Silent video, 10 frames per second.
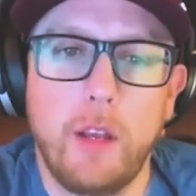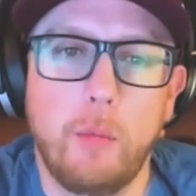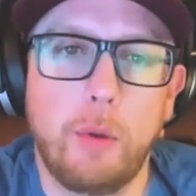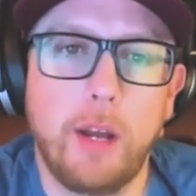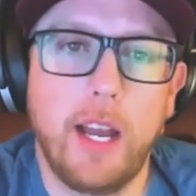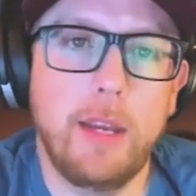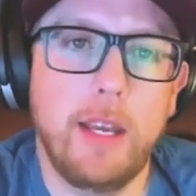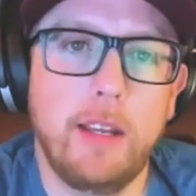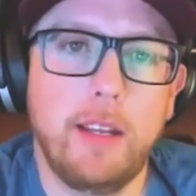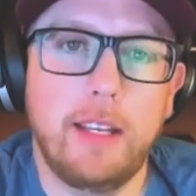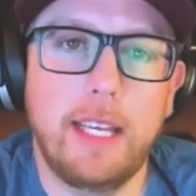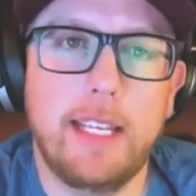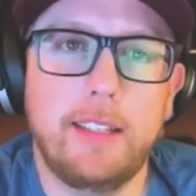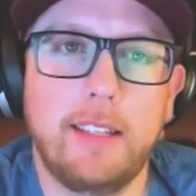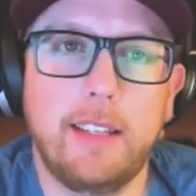But I mean,
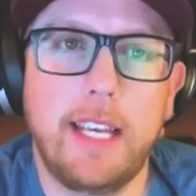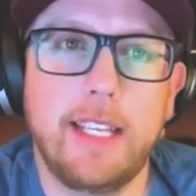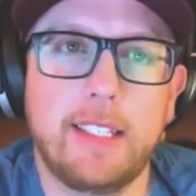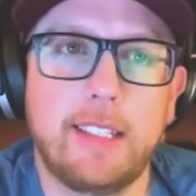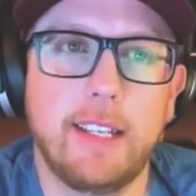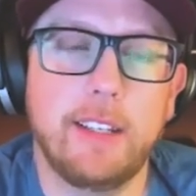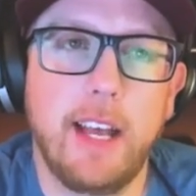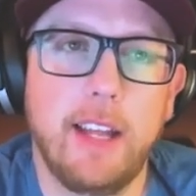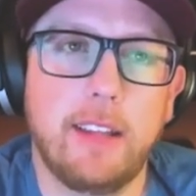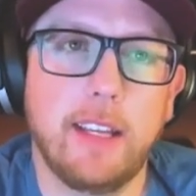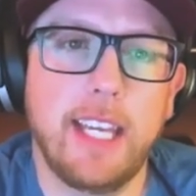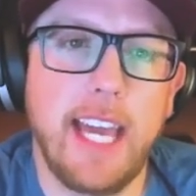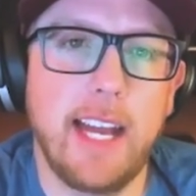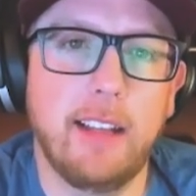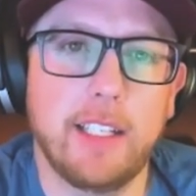he he's still not the
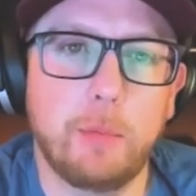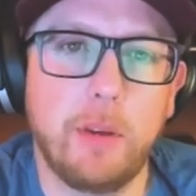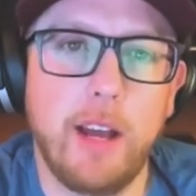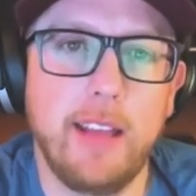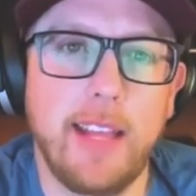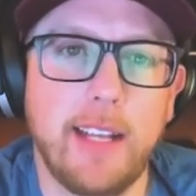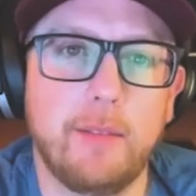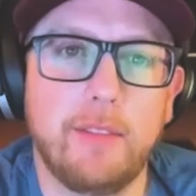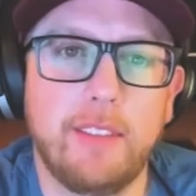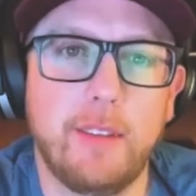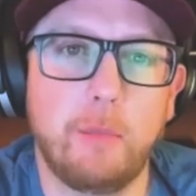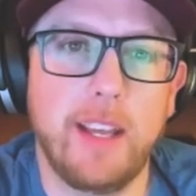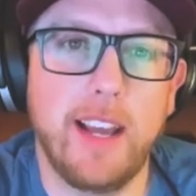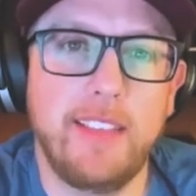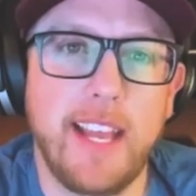catalyst behind that
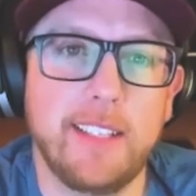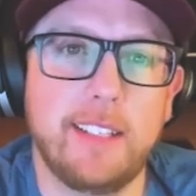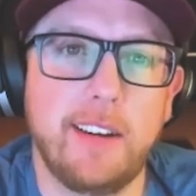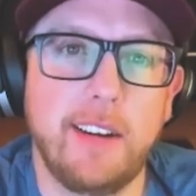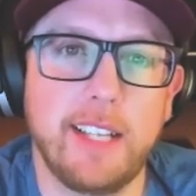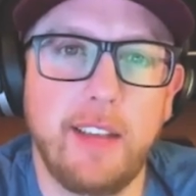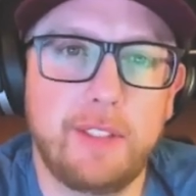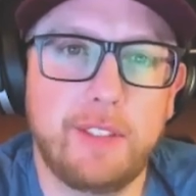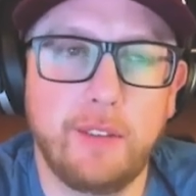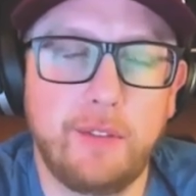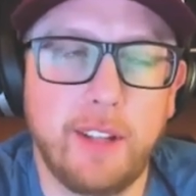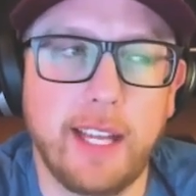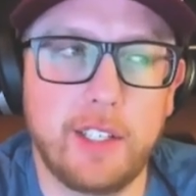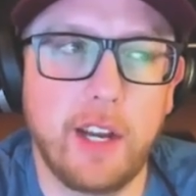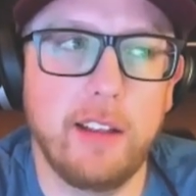behind that series. I still feel
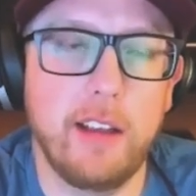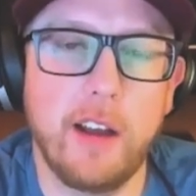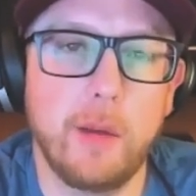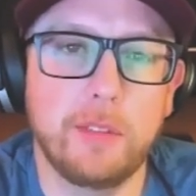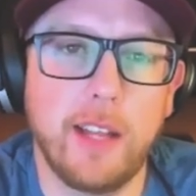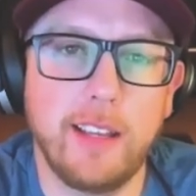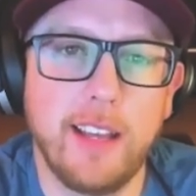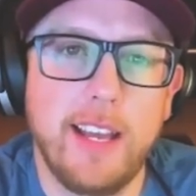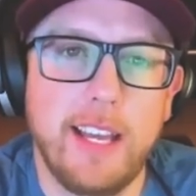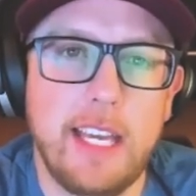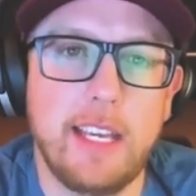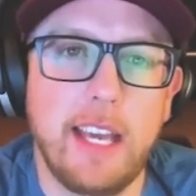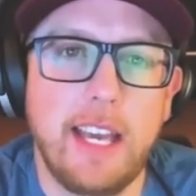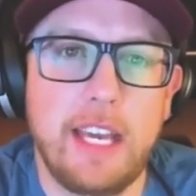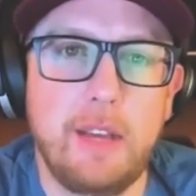like Charlie Hunnam's like he
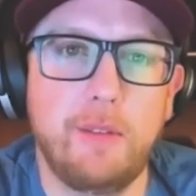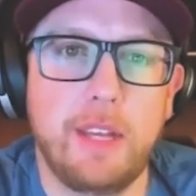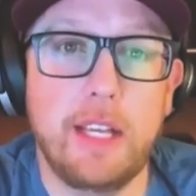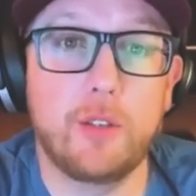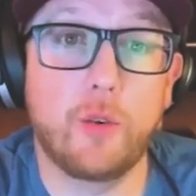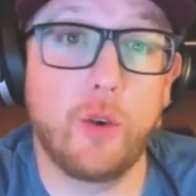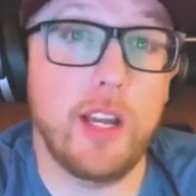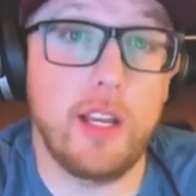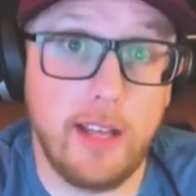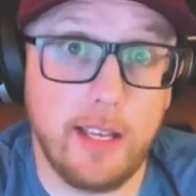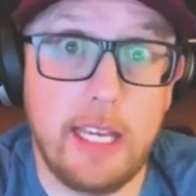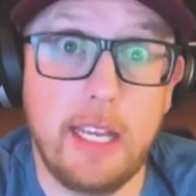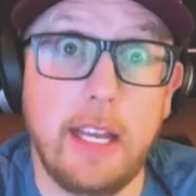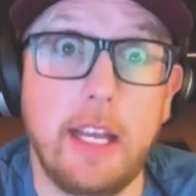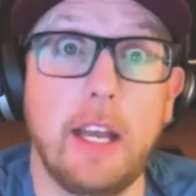he he's great. Like
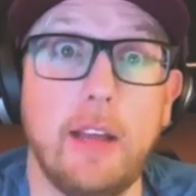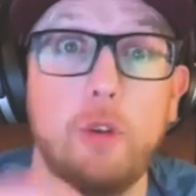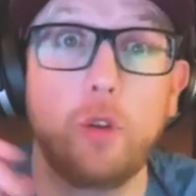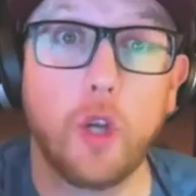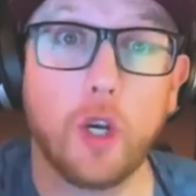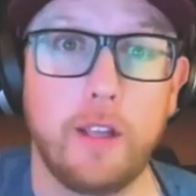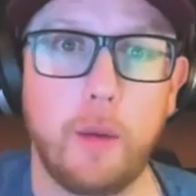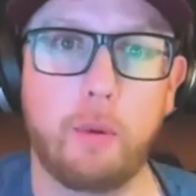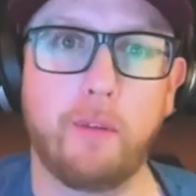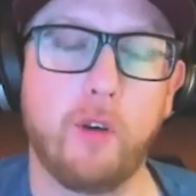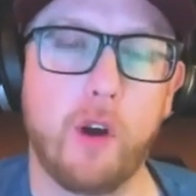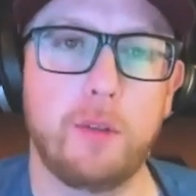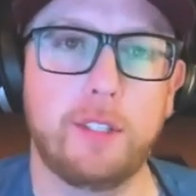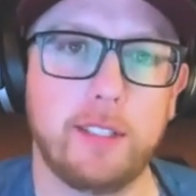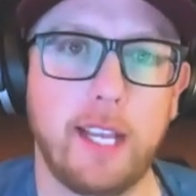he if you right. look at their
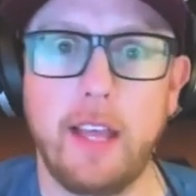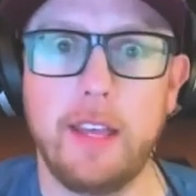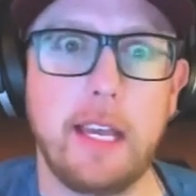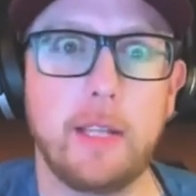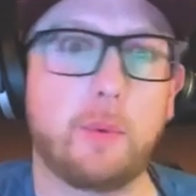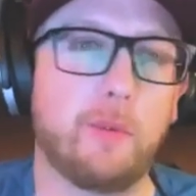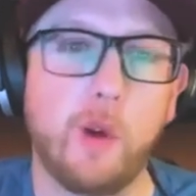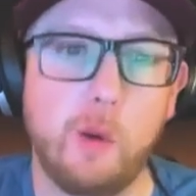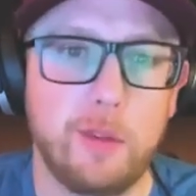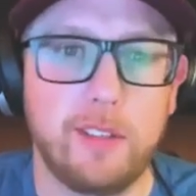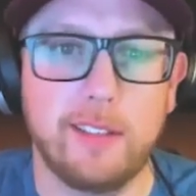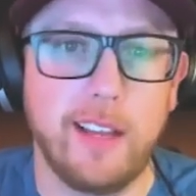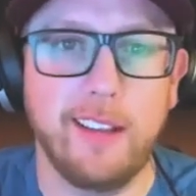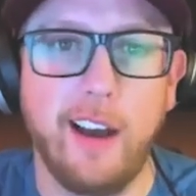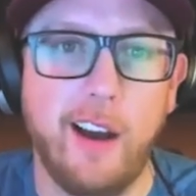performances, like I think his performance is
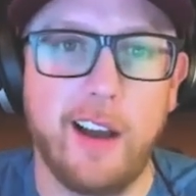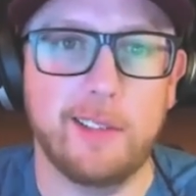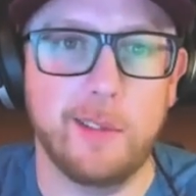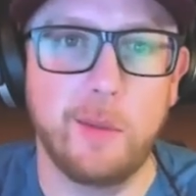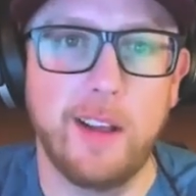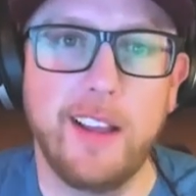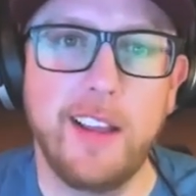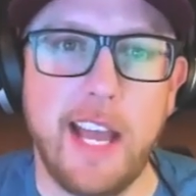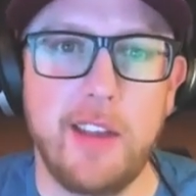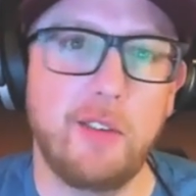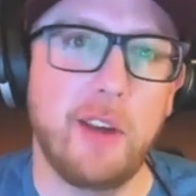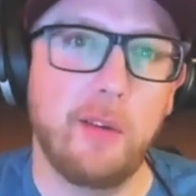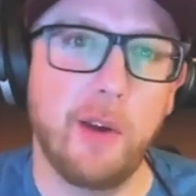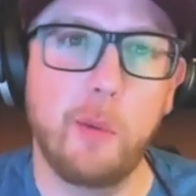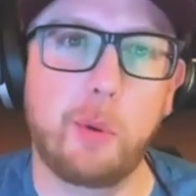like awesome. And you're
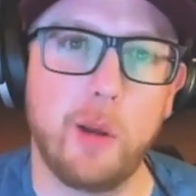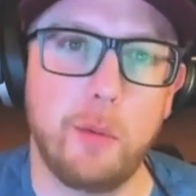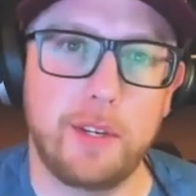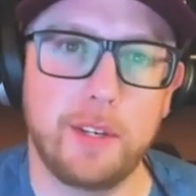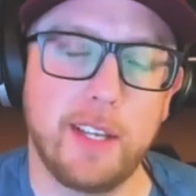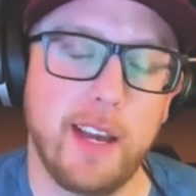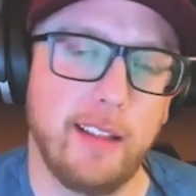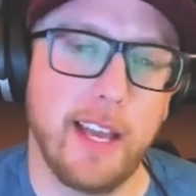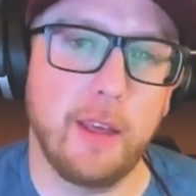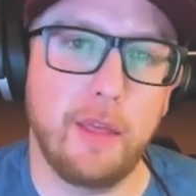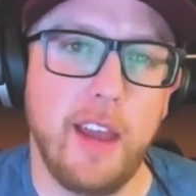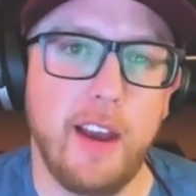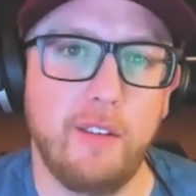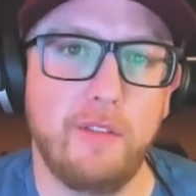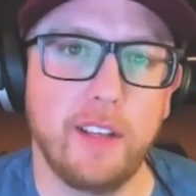right, Ron Perlman's just kind of like
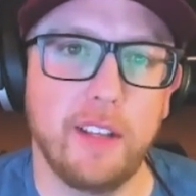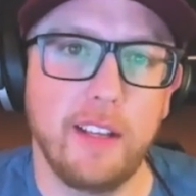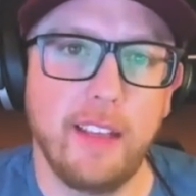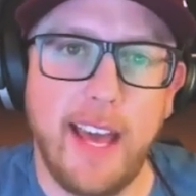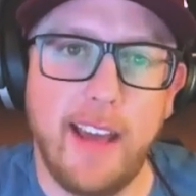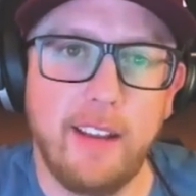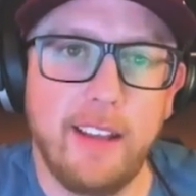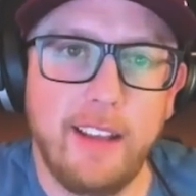there feeling that